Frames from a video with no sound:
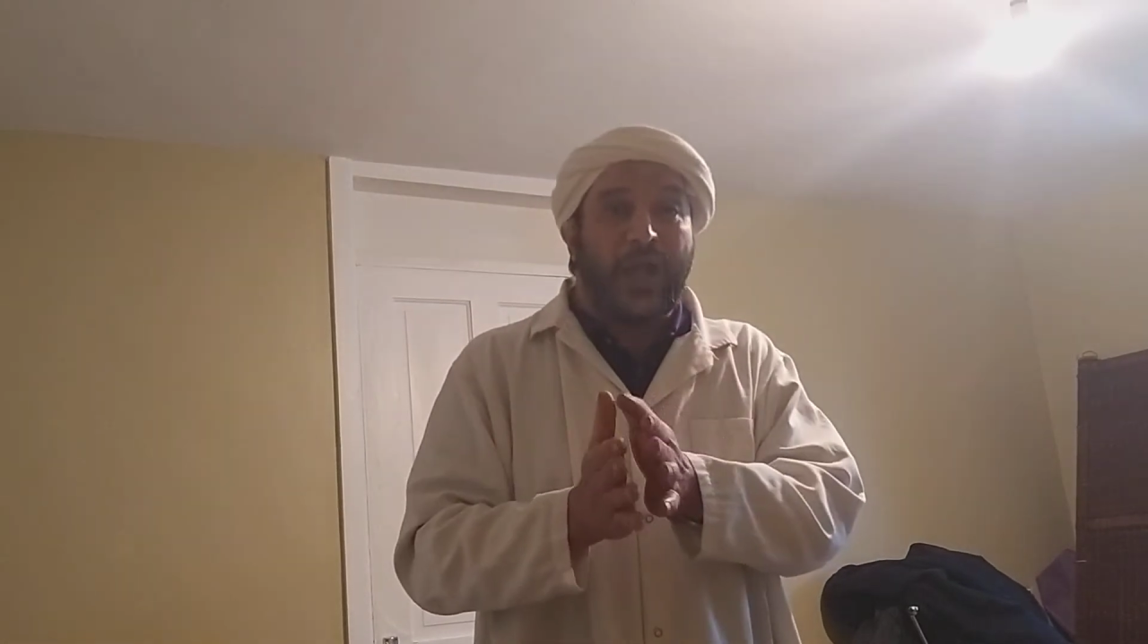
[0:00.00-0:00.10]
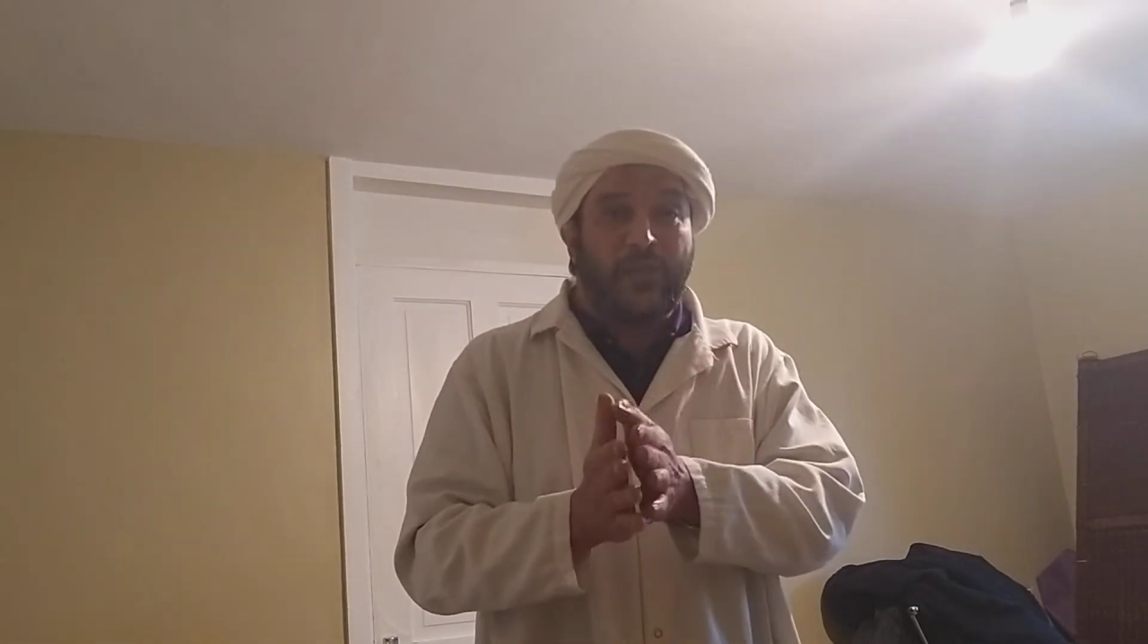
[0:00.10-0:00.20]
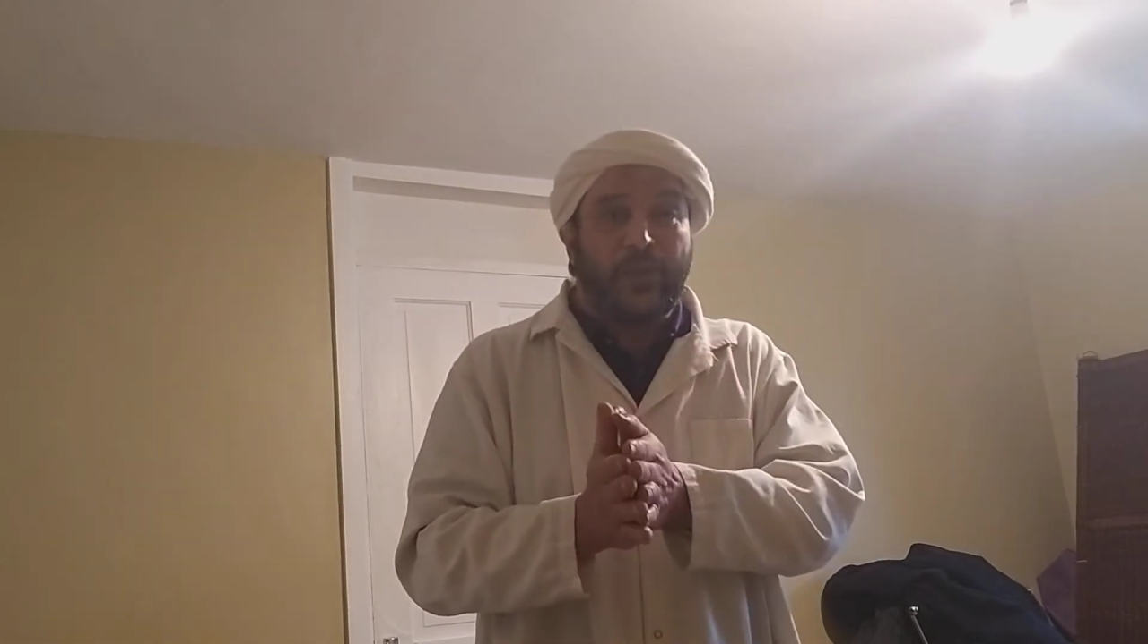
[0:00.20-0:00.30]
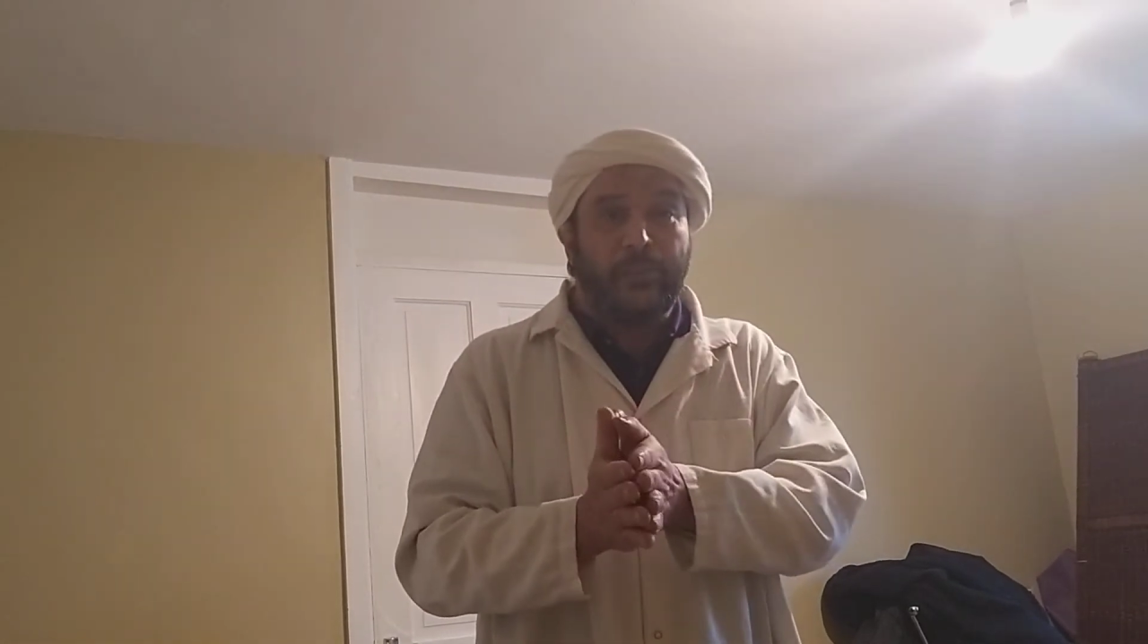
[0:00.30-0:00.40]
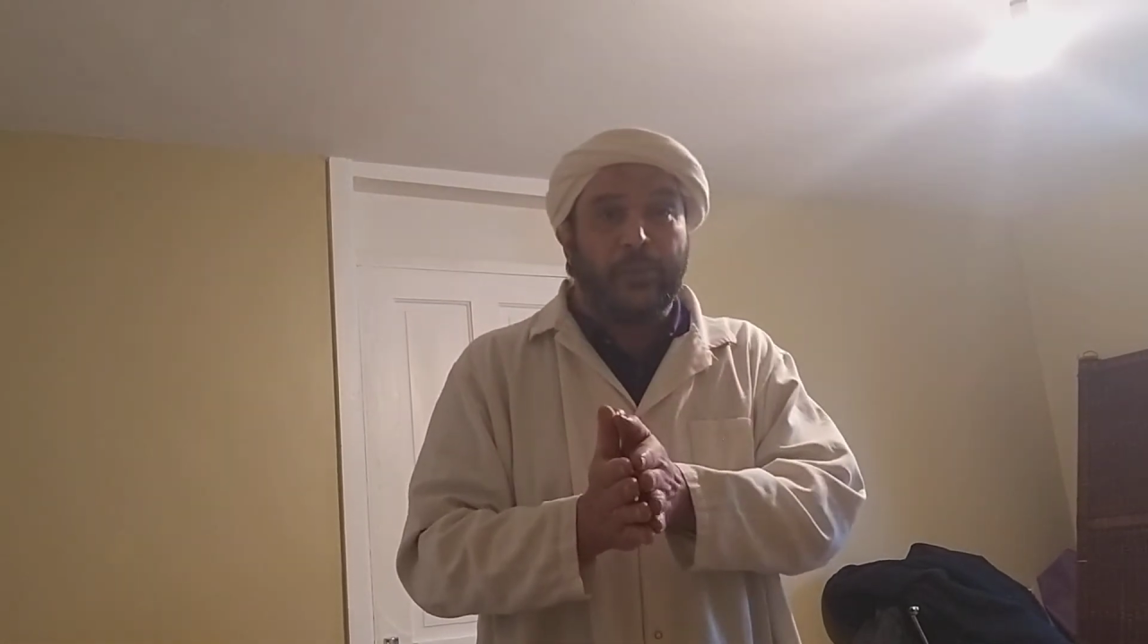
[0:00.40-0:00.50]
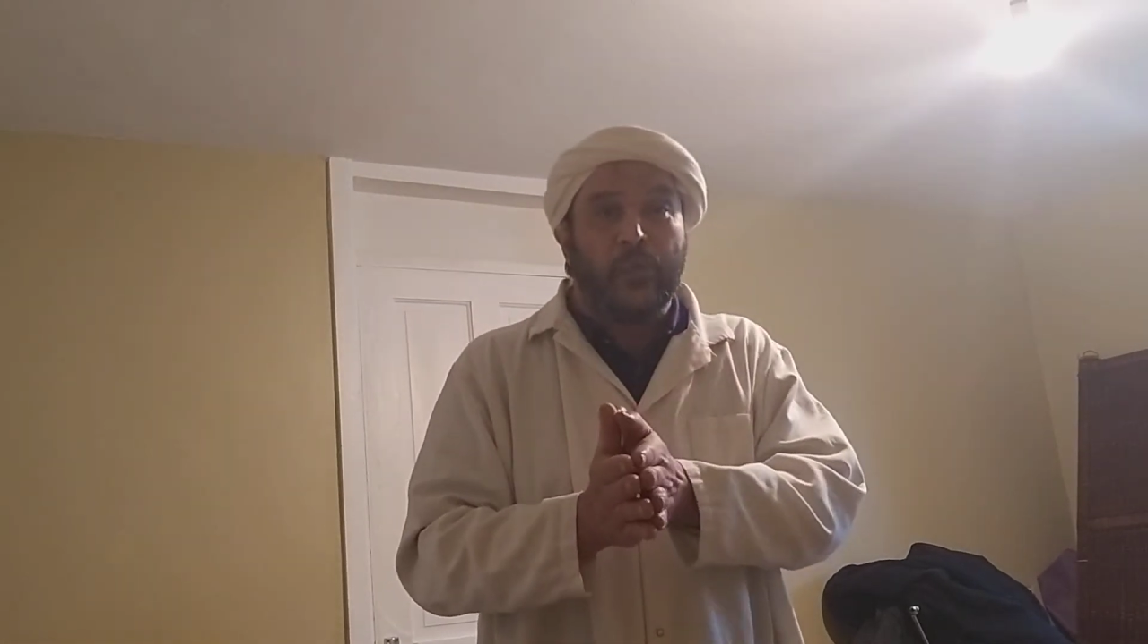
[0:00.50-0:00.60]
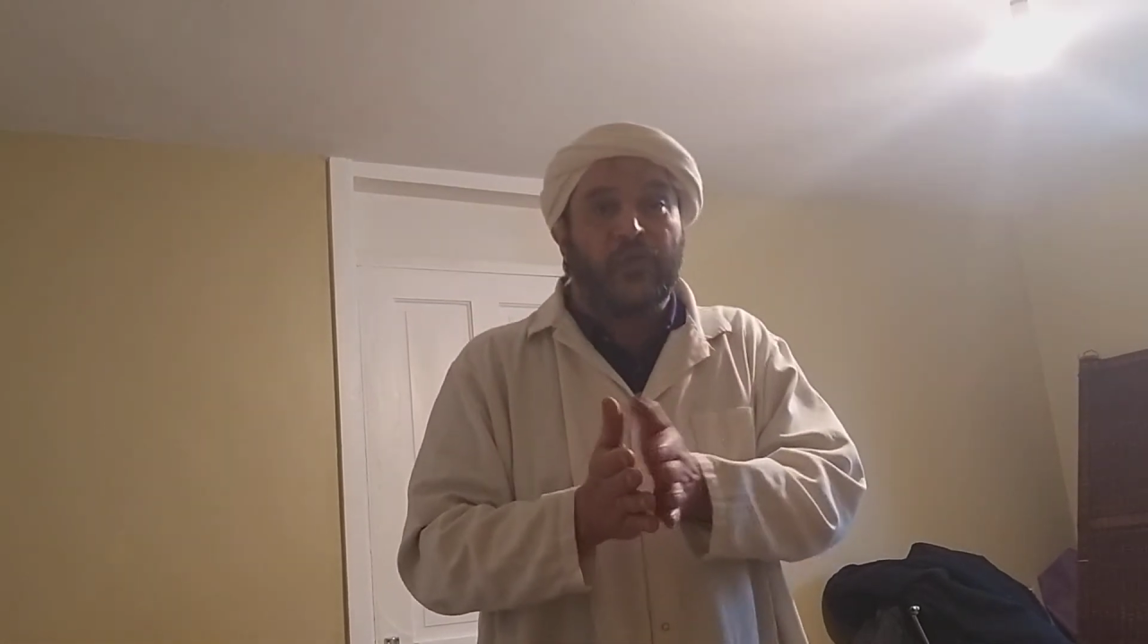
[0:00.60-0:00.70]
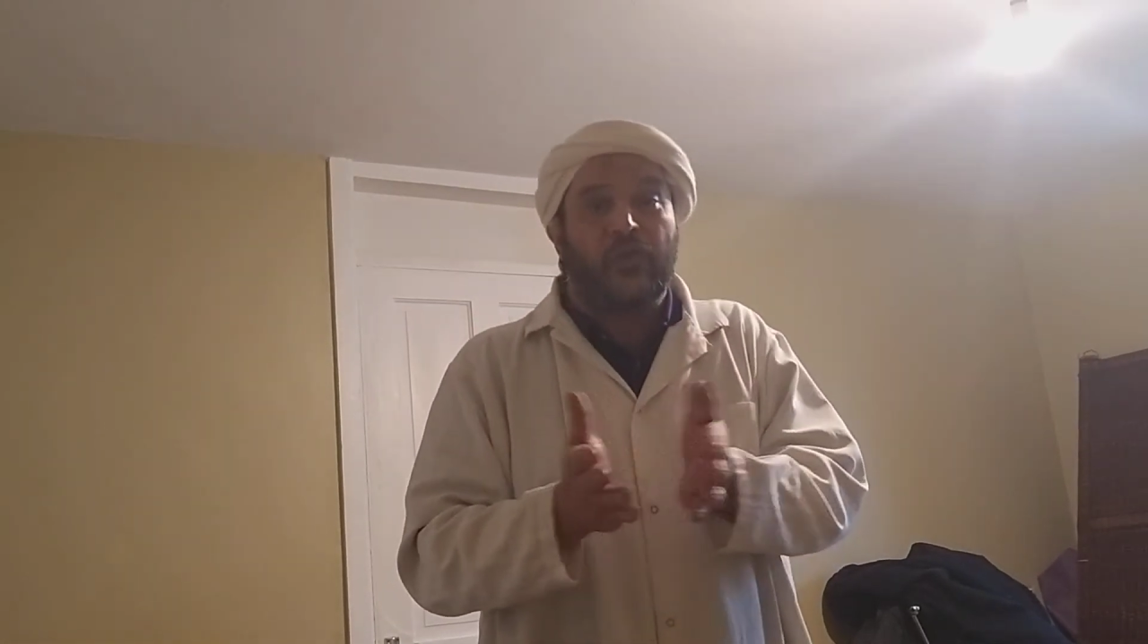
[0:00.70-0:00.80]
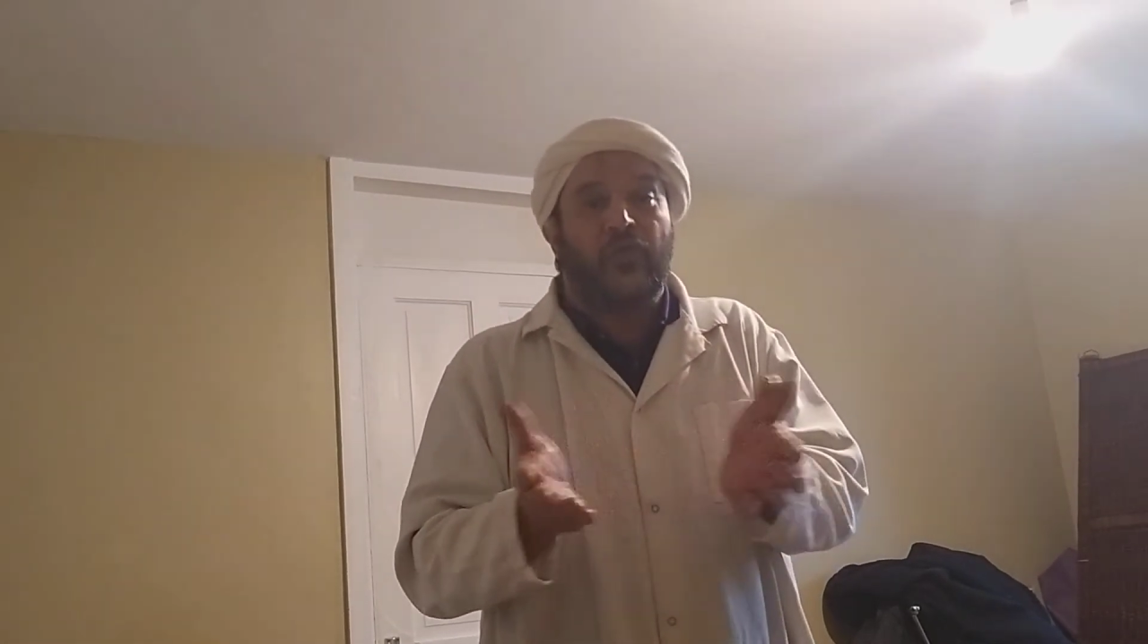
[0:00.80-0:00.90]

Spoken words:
at the process,